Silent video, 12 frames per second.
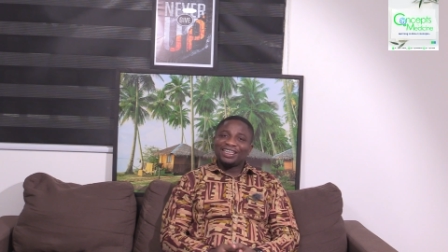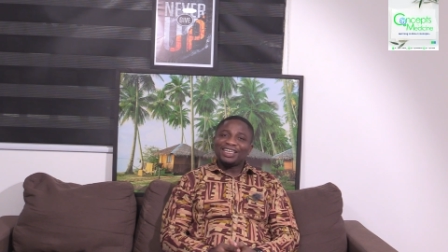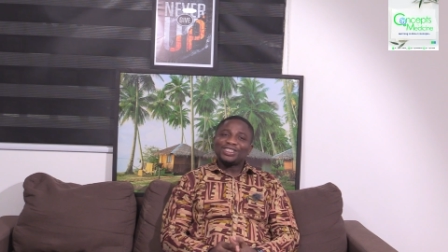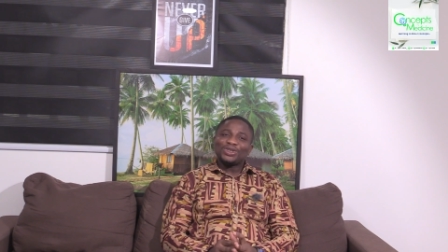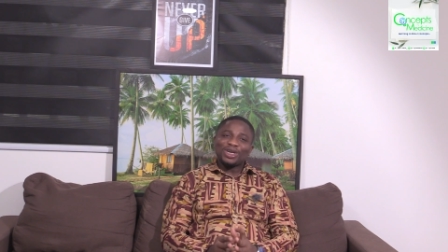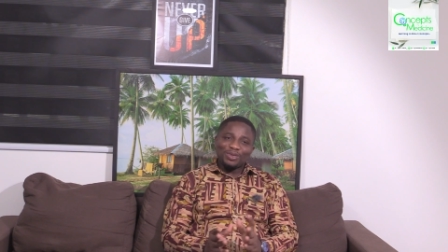
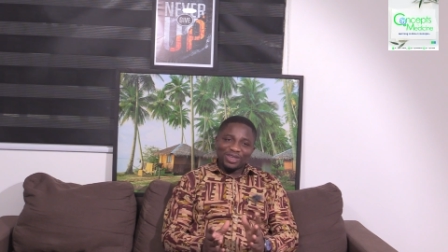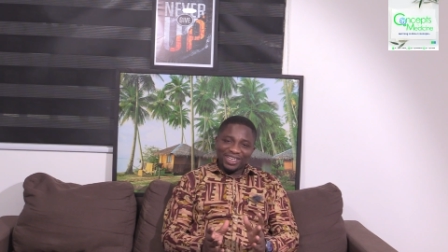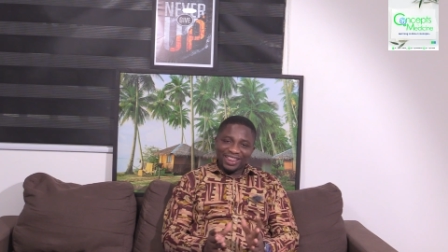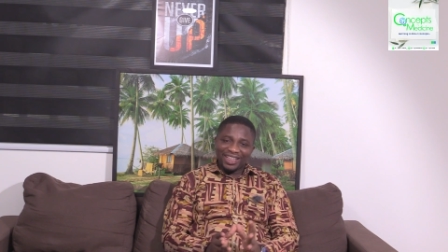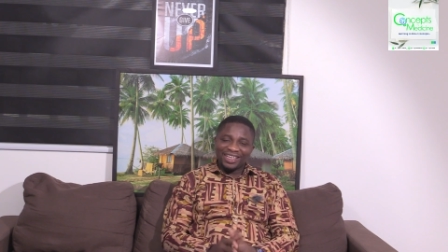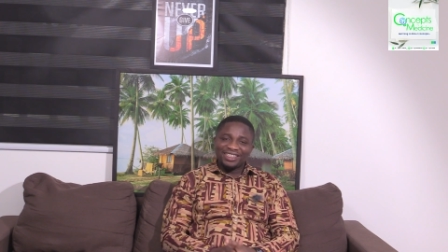Let's talk
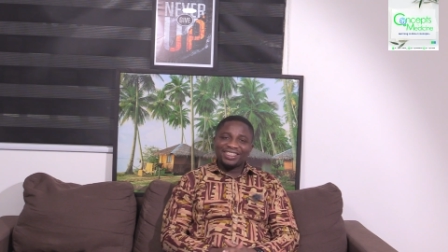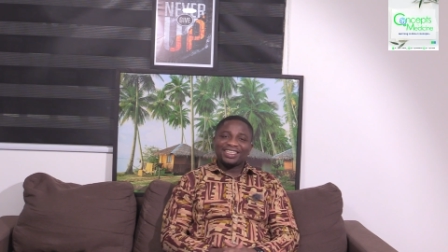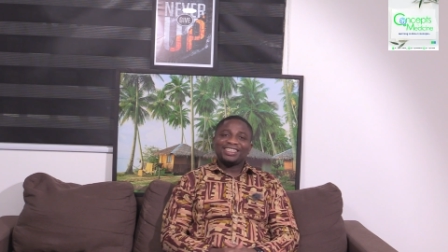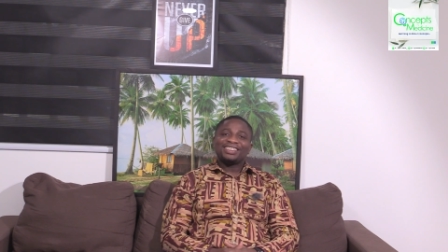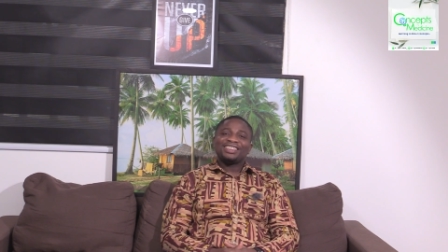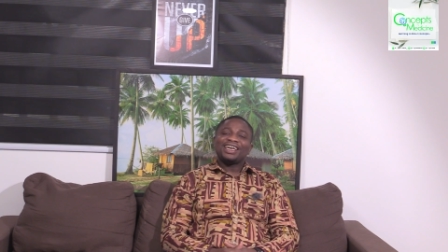about the third
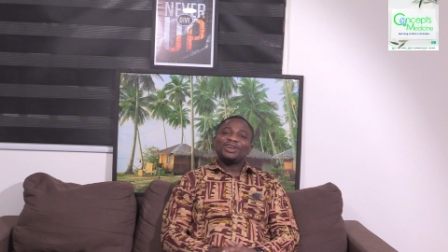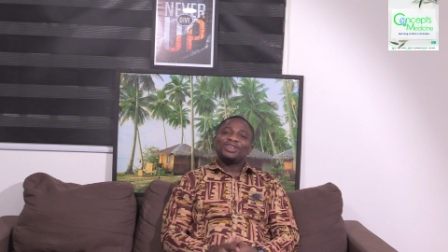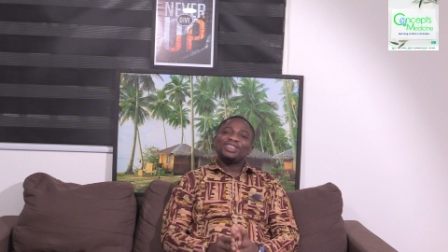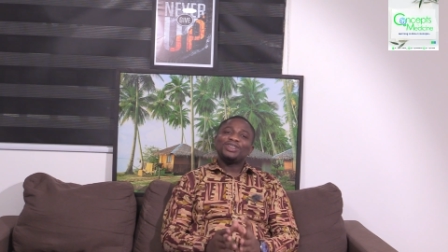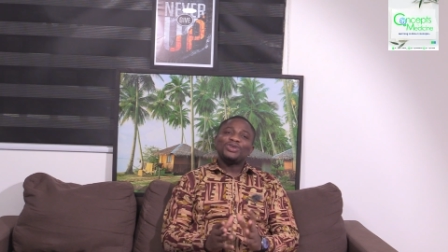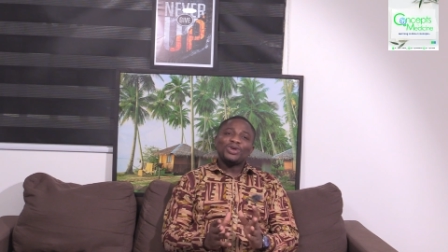thing that
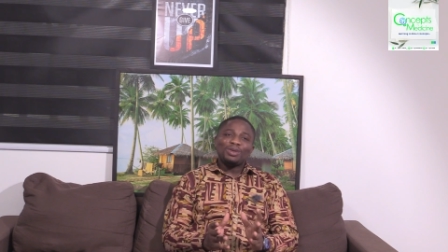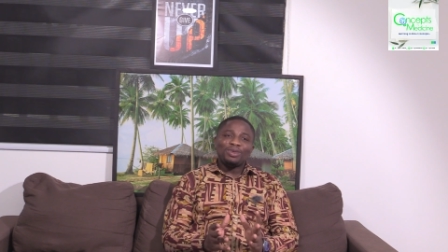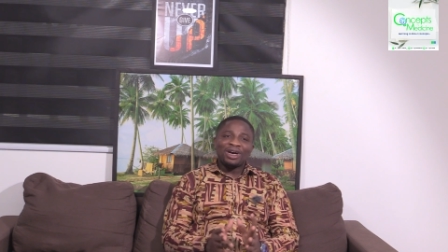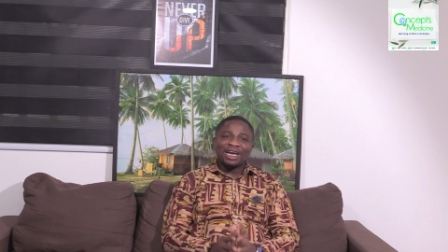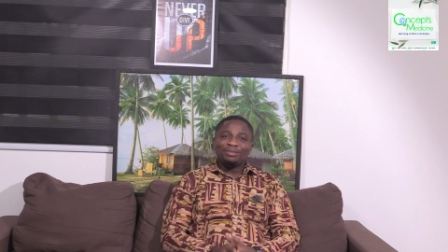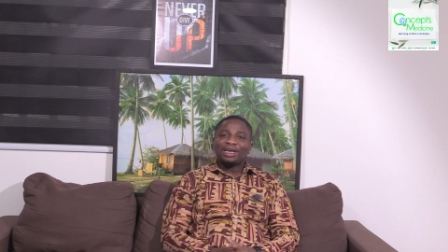you didn't know
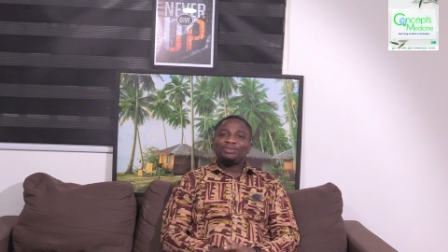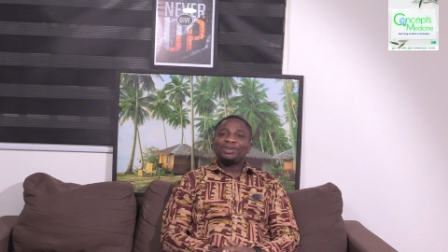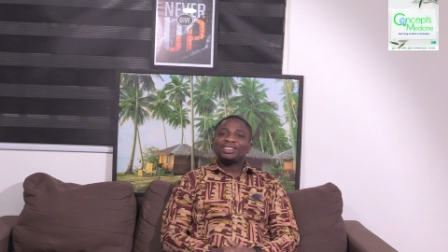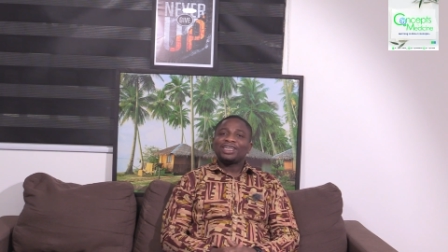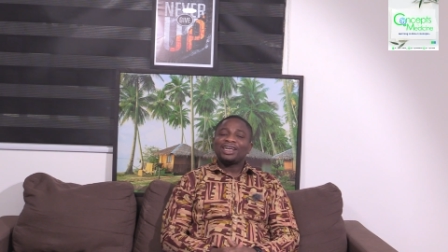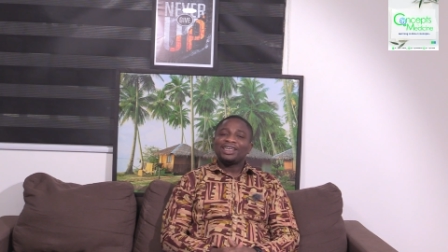about high
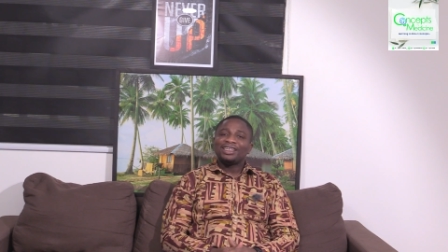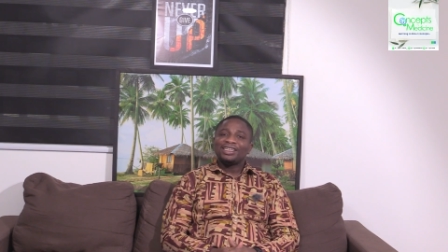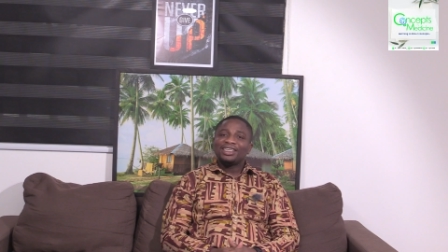blood pressure.